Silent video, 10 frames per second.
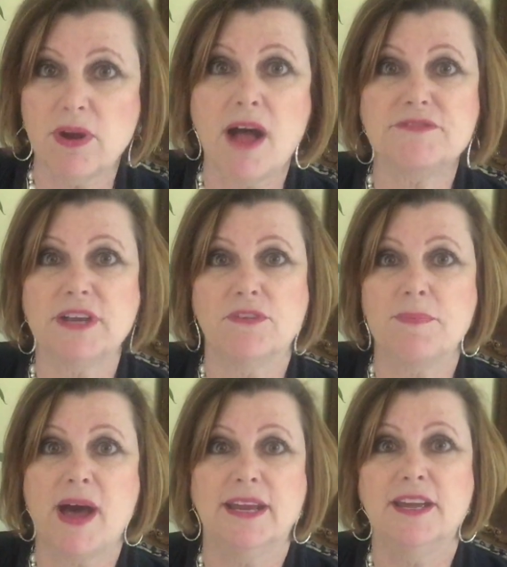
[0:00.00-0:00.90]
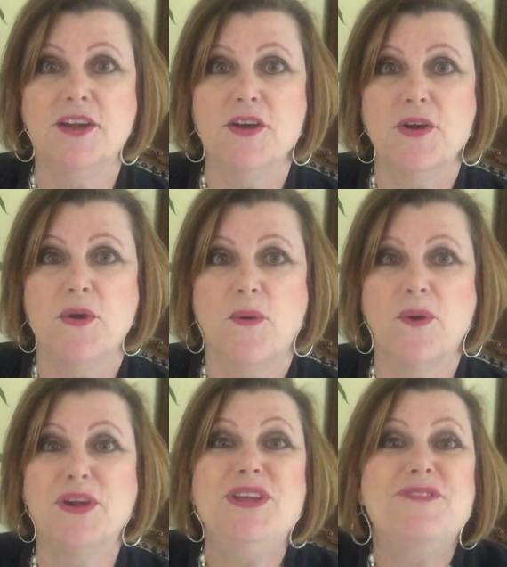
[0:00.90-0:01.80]
it off to everybody.
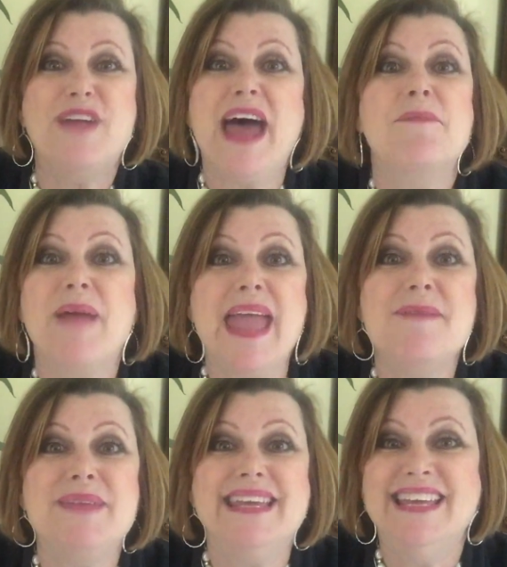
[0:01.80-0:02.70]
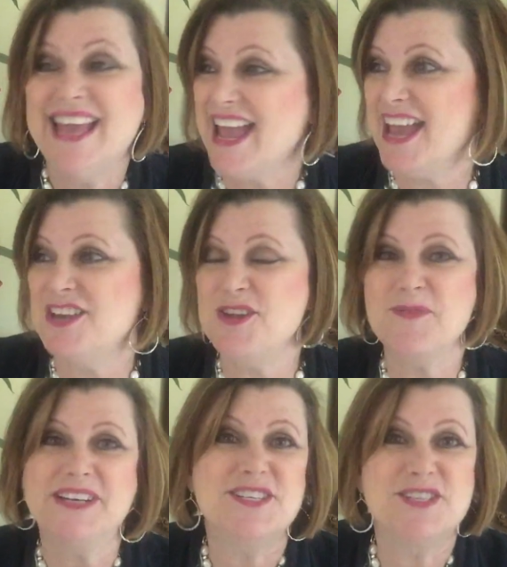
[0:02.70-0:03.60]
Or you've had a baby and you
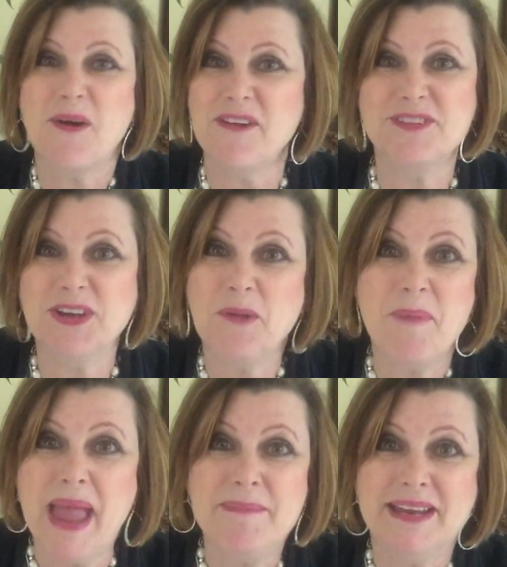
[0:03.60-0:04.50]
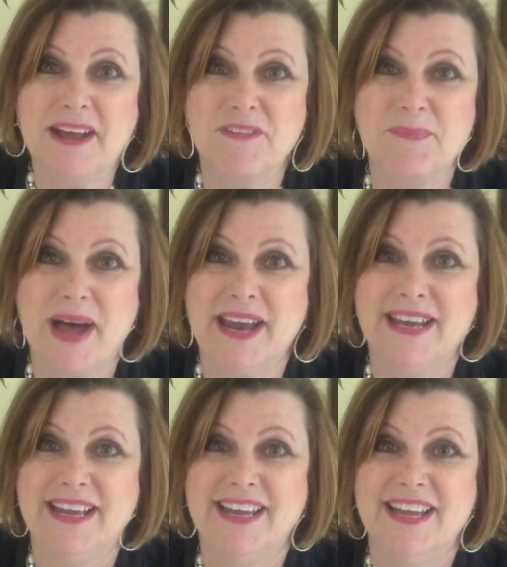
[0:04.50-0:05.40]
want to show off your little baby to
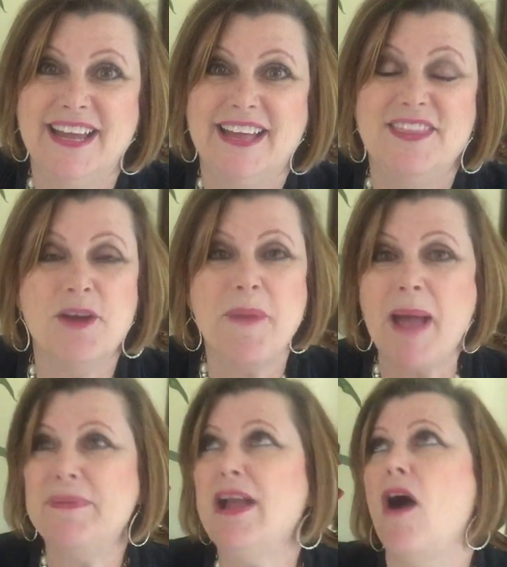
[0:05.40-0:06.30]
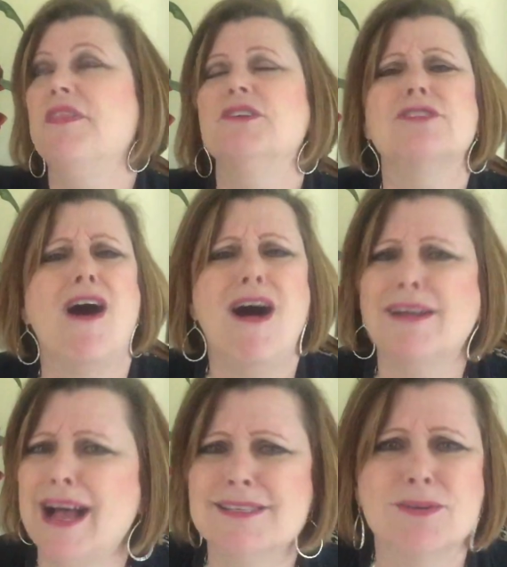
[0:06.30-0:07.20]
everybody. There's all
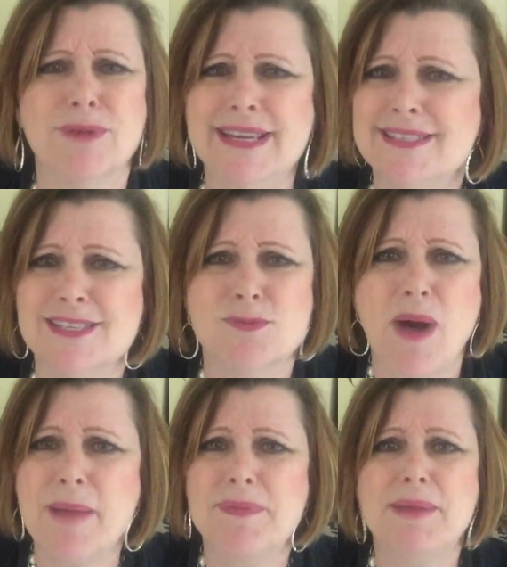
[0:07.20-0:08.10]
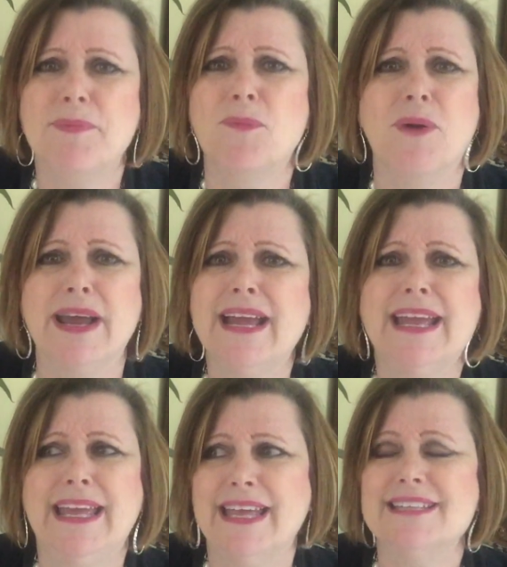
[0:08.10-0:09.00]
kinds of reasons why people want to
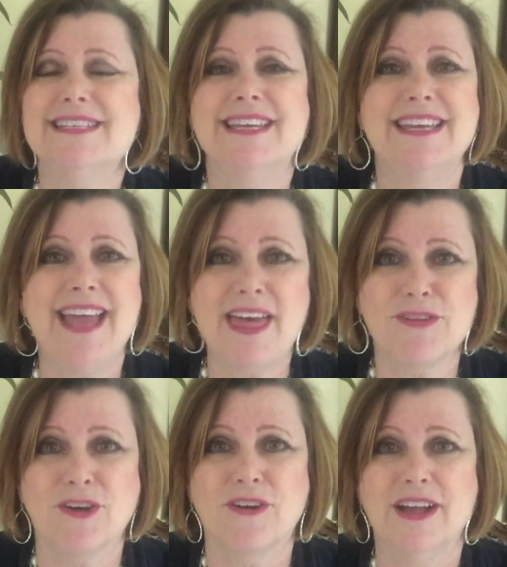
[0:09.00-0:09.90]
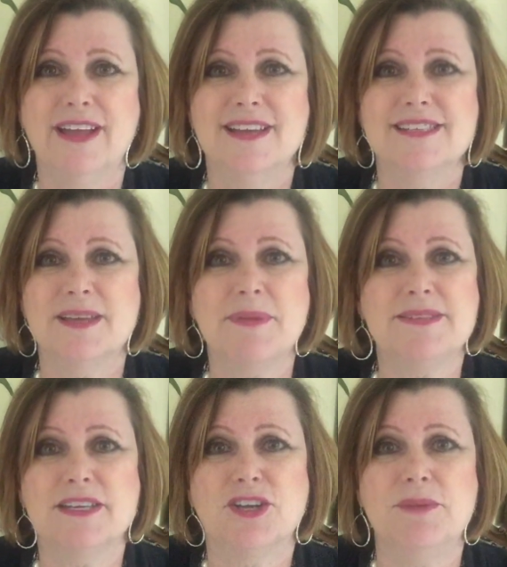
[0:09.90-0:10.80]
get together.
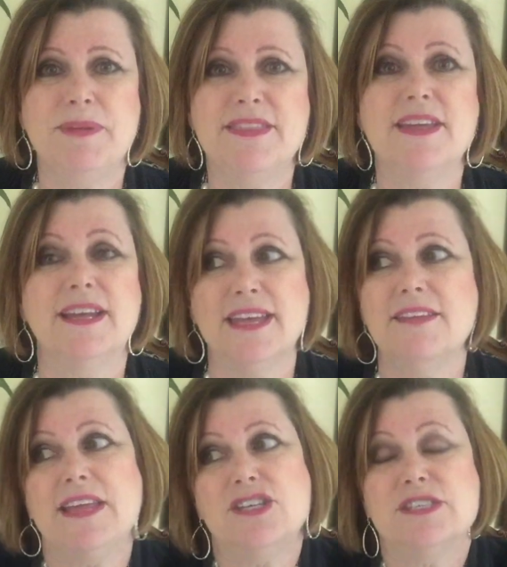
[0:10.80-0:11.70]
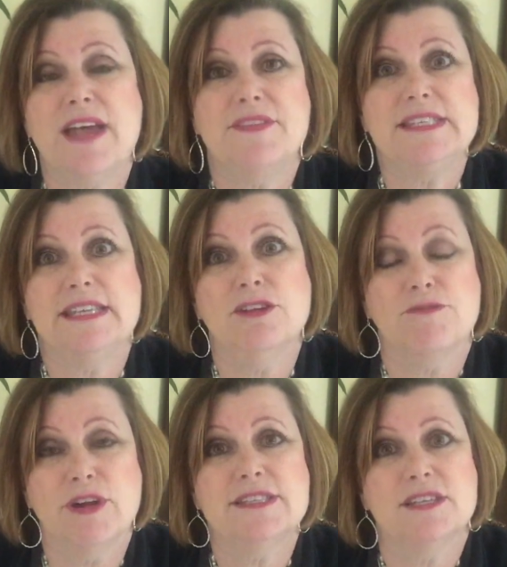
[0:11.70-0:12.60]
Sometimes it could be that, again, they just haven't seen their
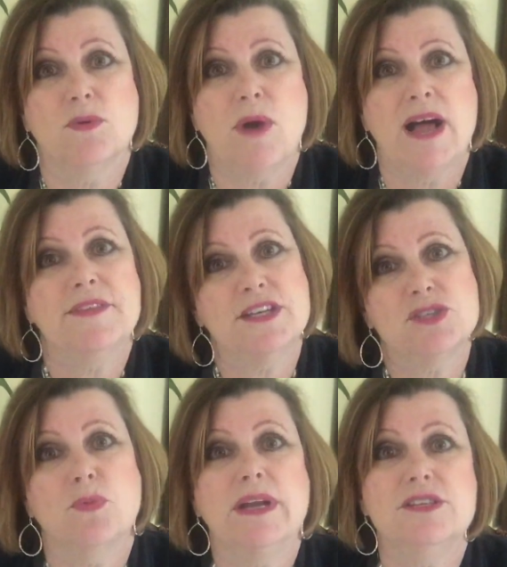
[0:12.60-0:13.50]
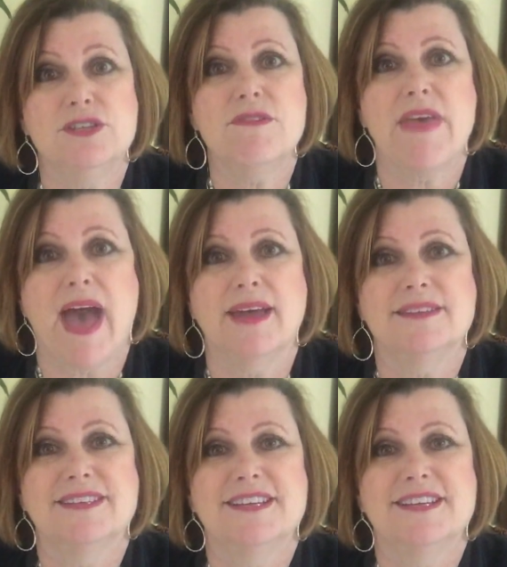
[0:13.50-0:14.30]
friends in a while and they just want to do that.